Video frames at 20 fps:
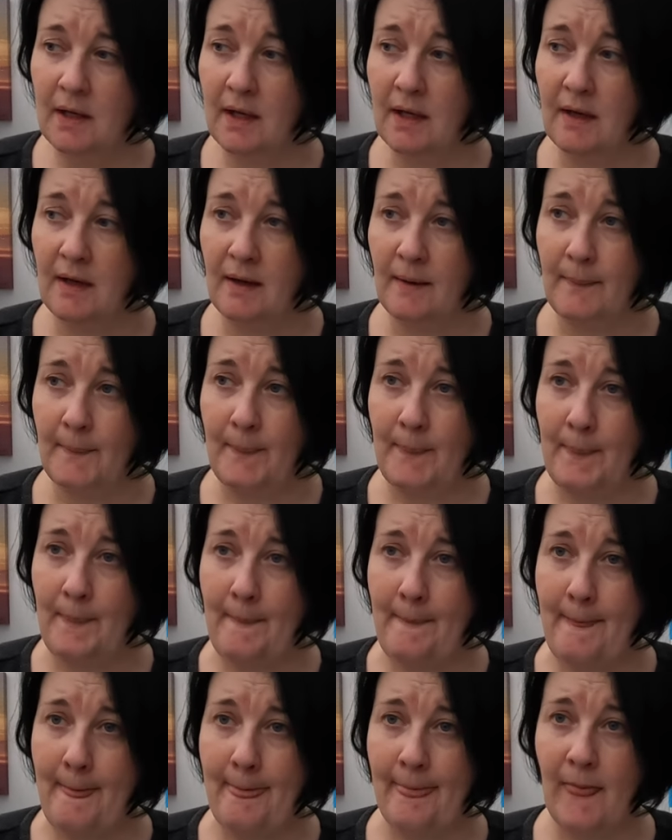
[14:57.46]

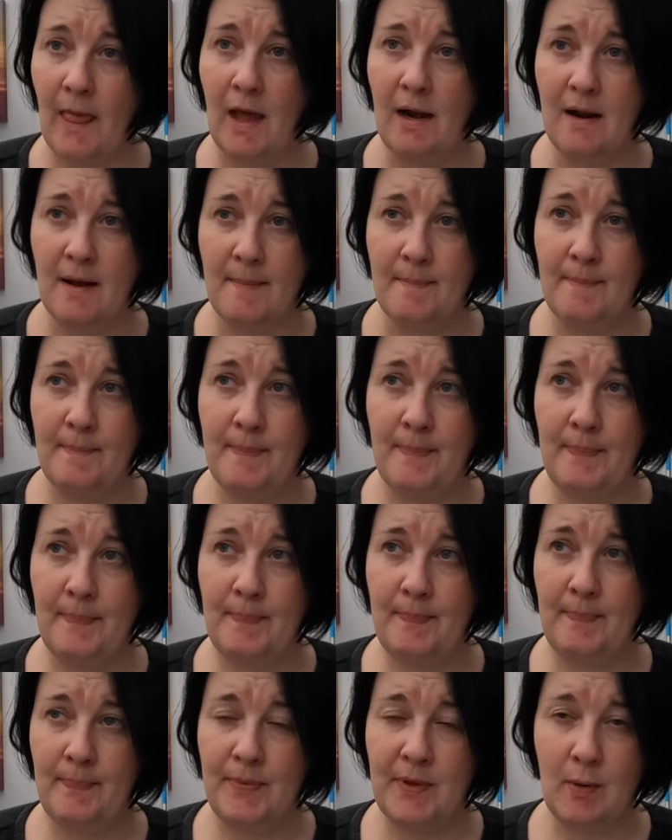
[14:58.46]
There
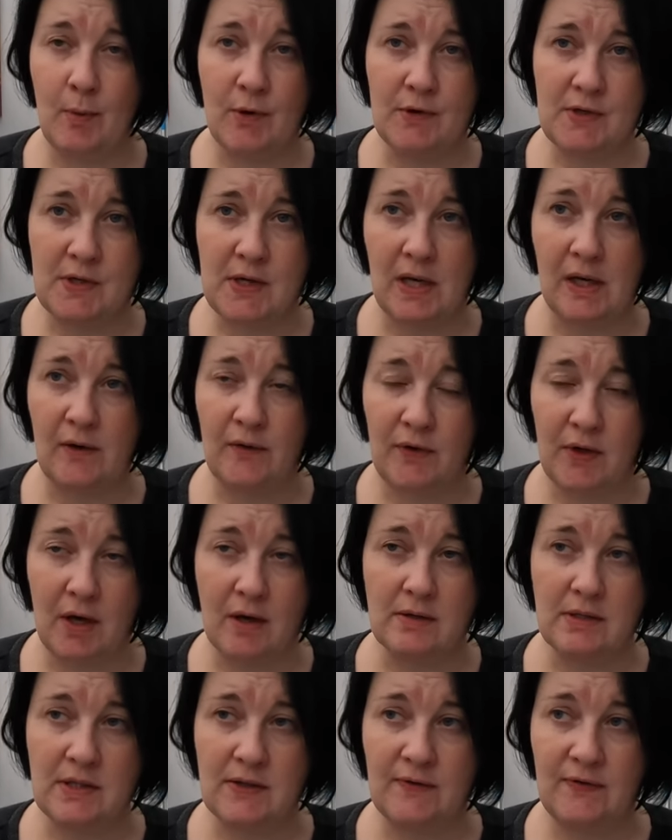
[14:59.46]
wasn't enough
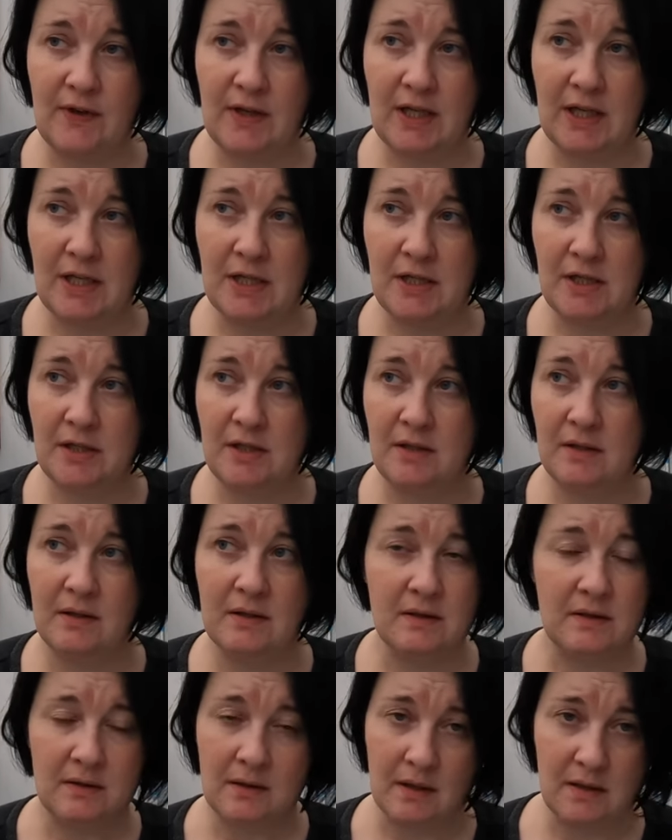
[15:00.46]
yarn to finish
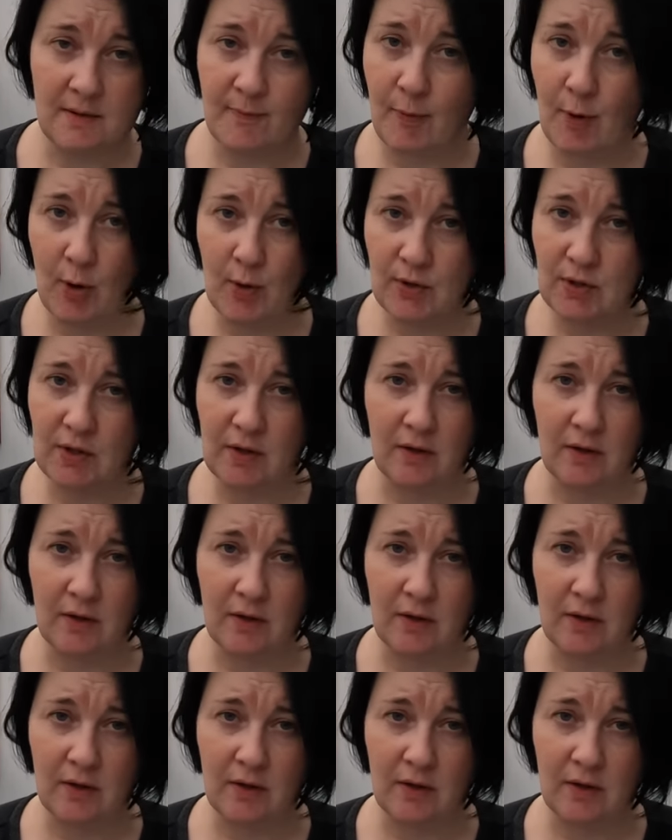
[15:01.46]
like the border